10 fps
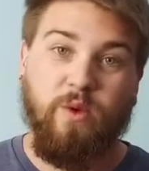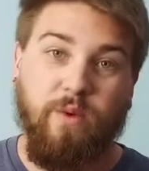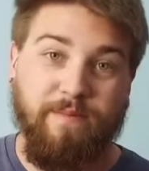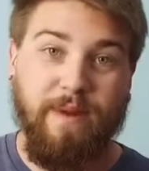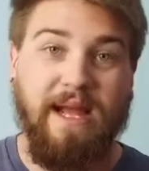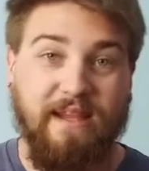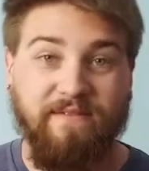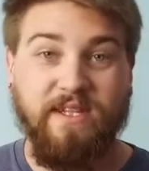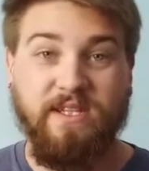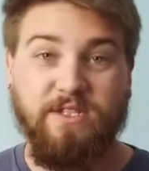When buying
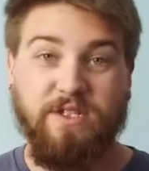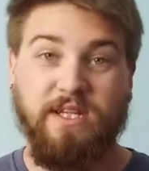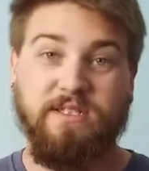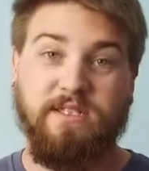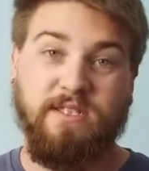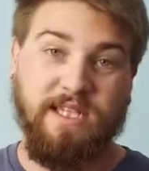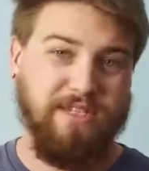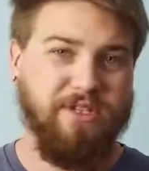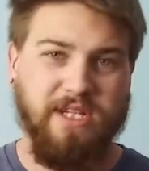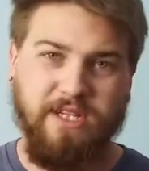vintage lenses,
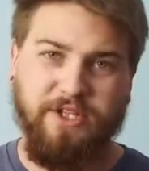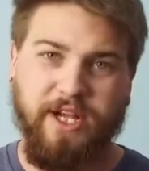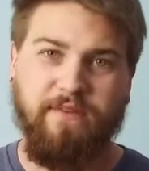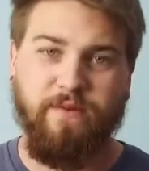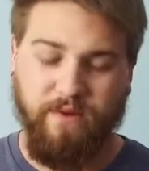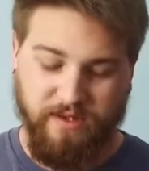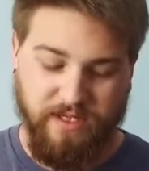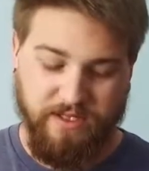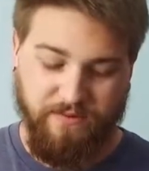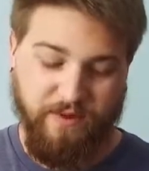things you need to check for
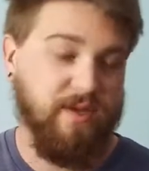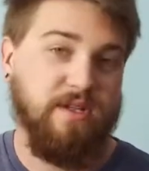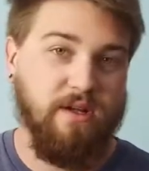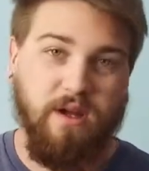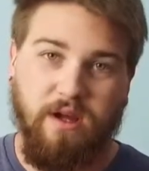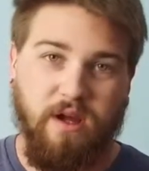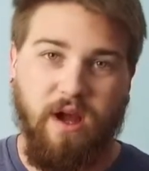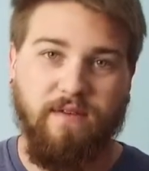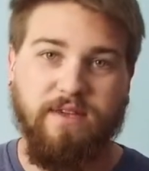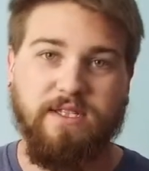is first,
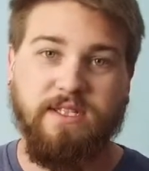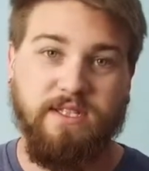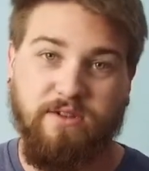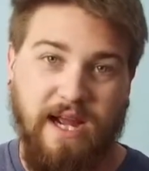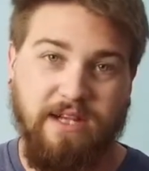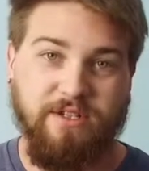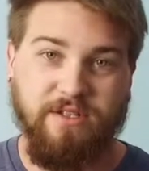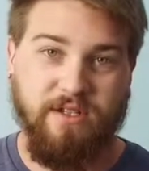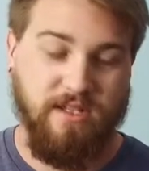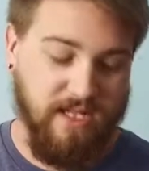obviously, scratches
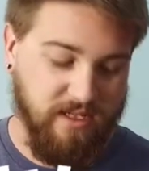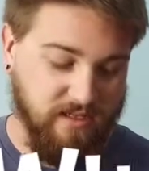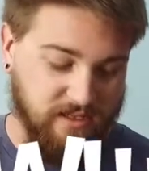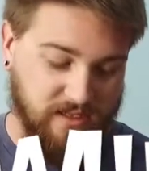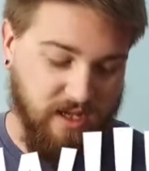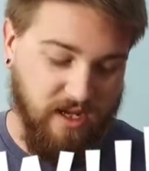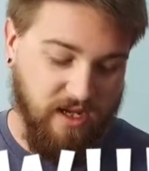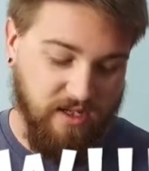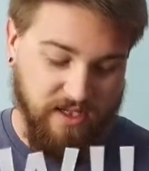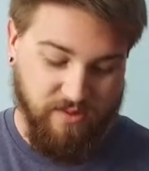on the lens.
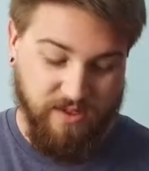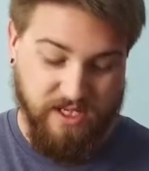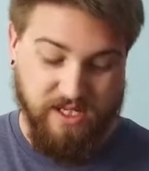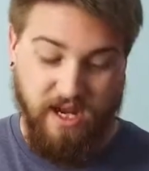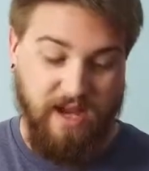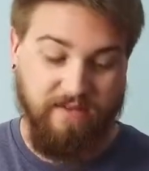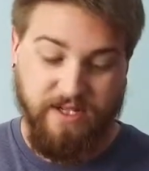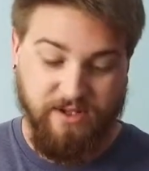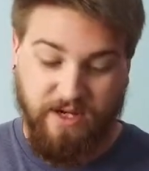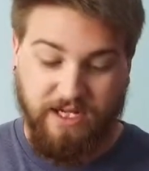This one does not have any
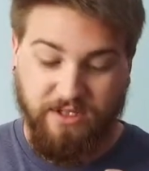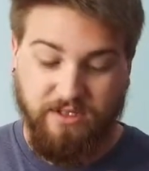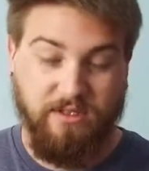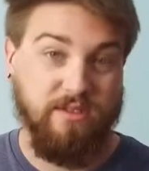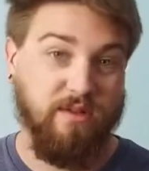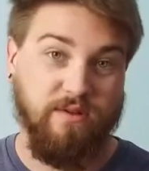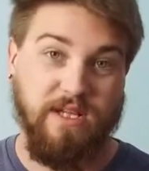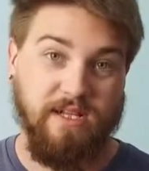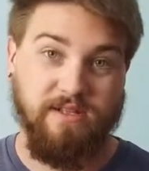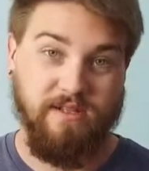scratches, so
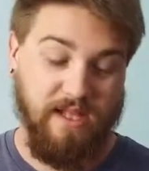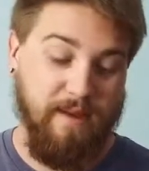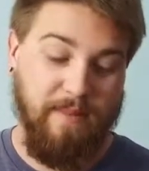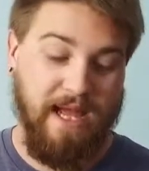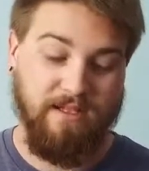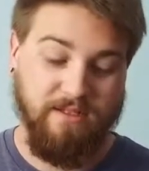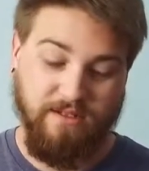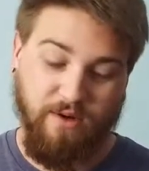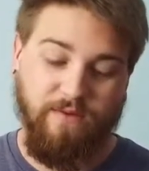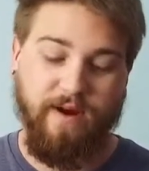that passes
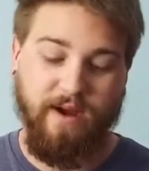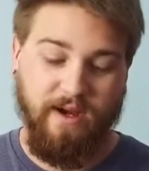so far.